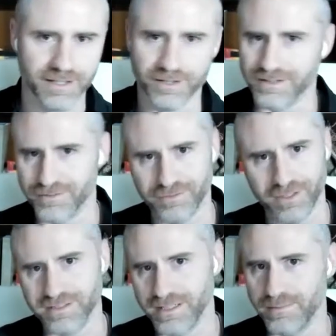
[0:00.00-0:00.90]
the year, it's a
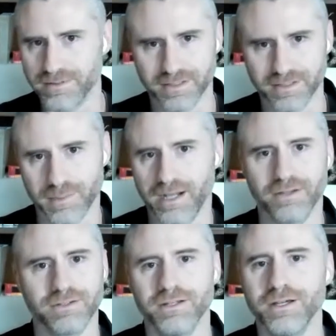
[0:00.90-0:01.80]
fun time to think
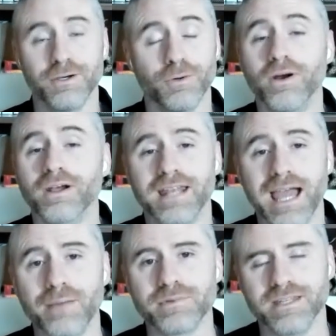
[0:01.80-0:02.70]
about what can
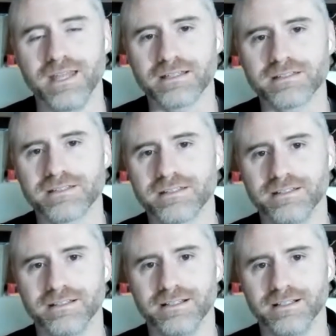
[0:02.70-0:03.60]
happen next.
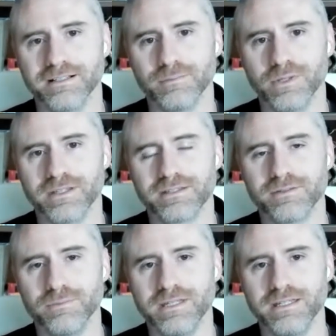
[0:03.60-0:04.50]
Uh, but
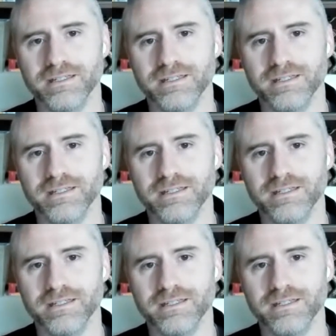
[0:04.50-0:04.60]
to me,